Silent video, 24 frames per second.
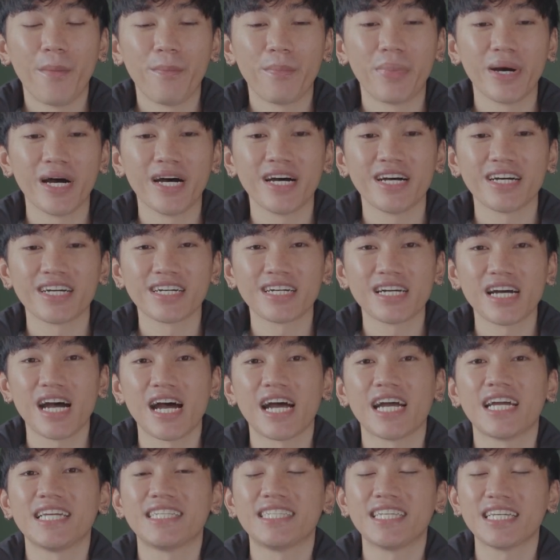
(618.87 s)
but
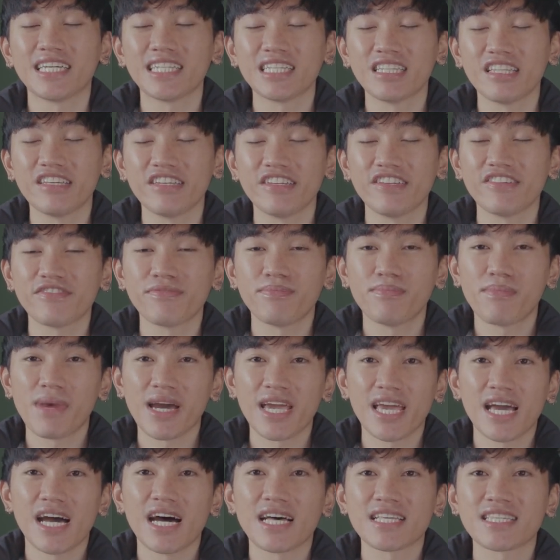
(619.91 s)
I did leave
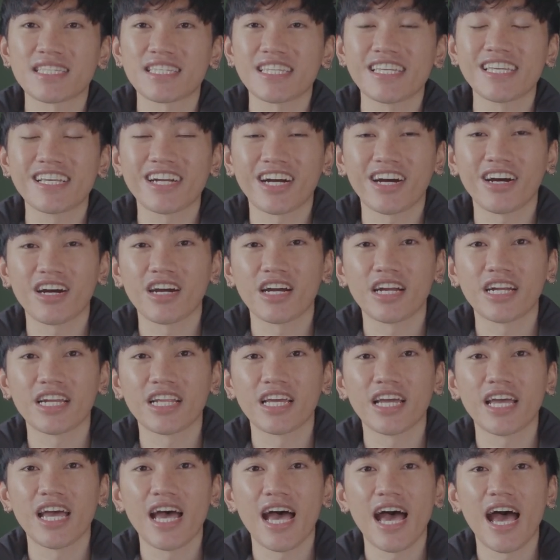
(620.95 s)
my SD card
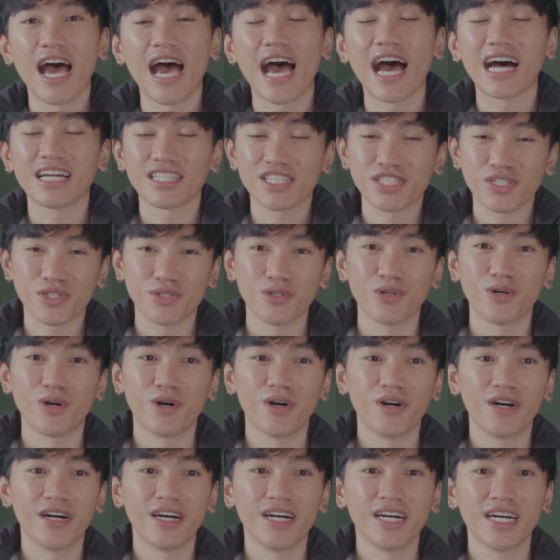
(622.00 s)
at school